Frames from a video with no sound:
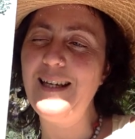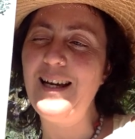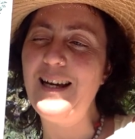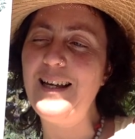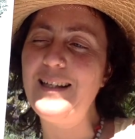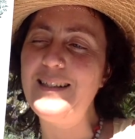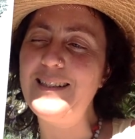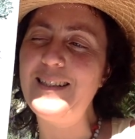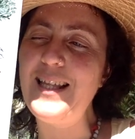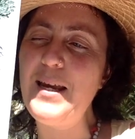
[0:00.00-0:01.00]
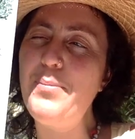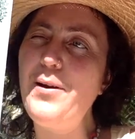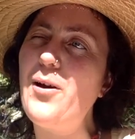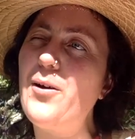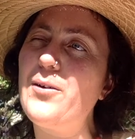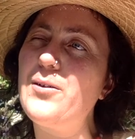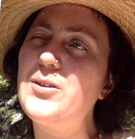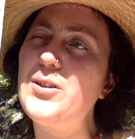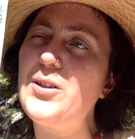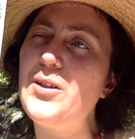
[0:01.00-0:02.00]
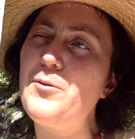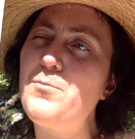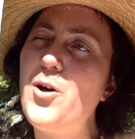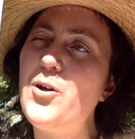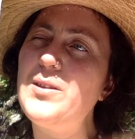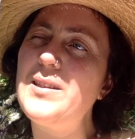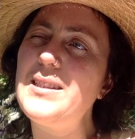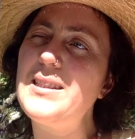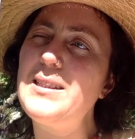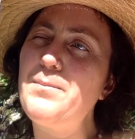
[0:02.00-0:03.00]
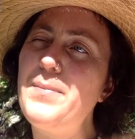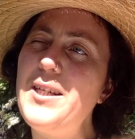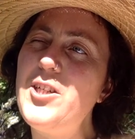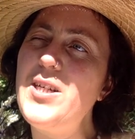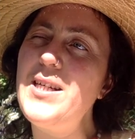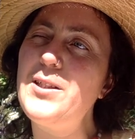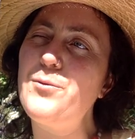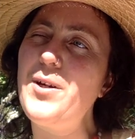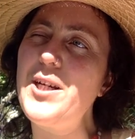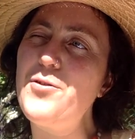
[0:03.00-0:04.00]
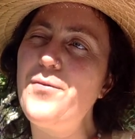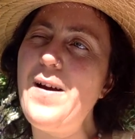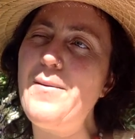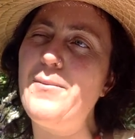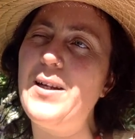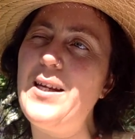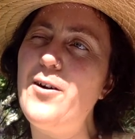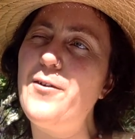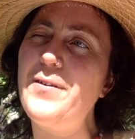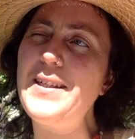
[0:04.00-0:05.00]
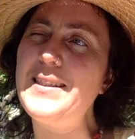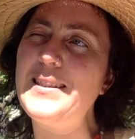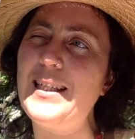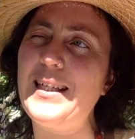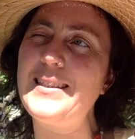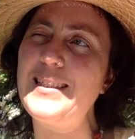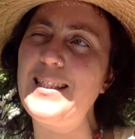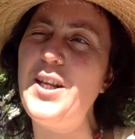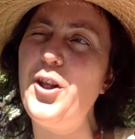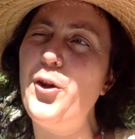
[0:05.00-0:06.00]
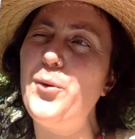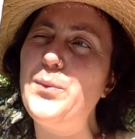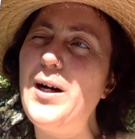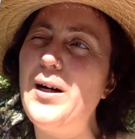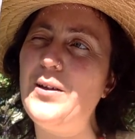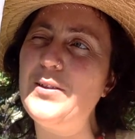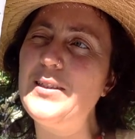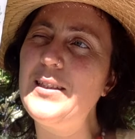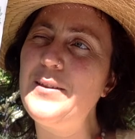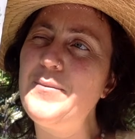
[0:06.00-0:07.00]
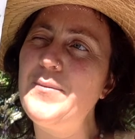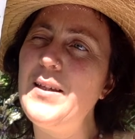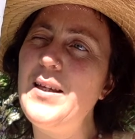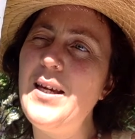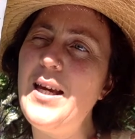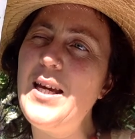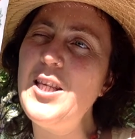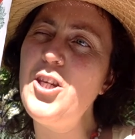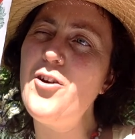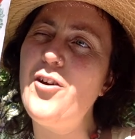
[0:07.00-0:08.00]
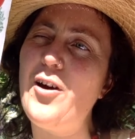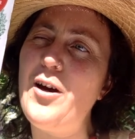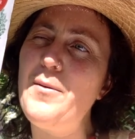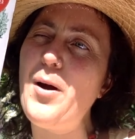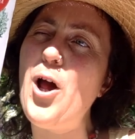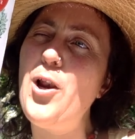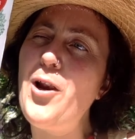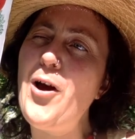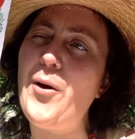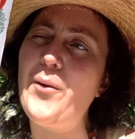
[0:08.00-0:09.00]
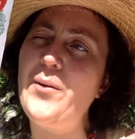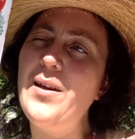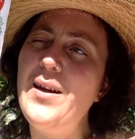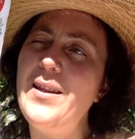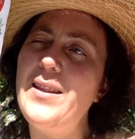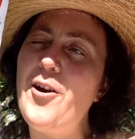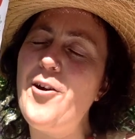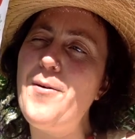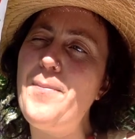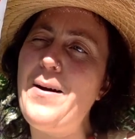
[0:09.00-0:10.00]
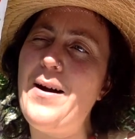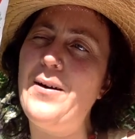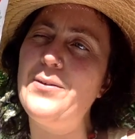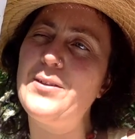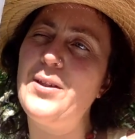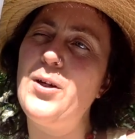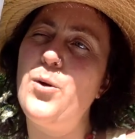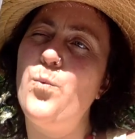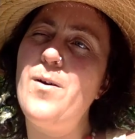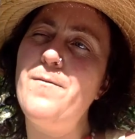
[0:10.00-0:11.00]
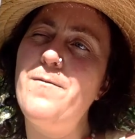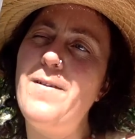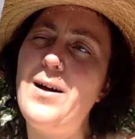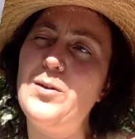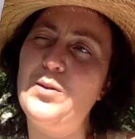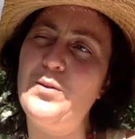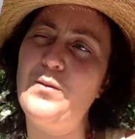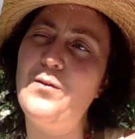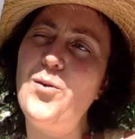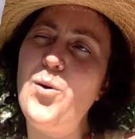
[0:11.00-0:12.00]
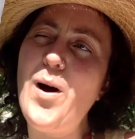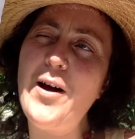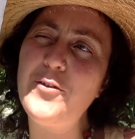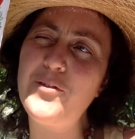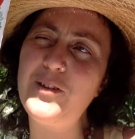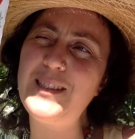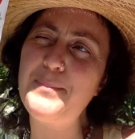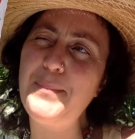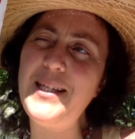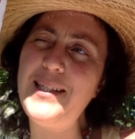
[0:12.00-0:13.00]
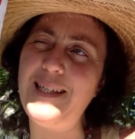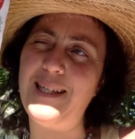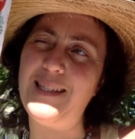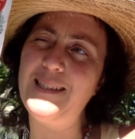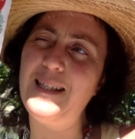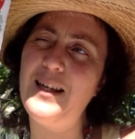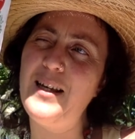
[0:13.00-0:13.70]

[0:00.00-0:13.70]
And they belong to the most species-rich family of insects in the world. In Europe alone, there are about 1,400 species.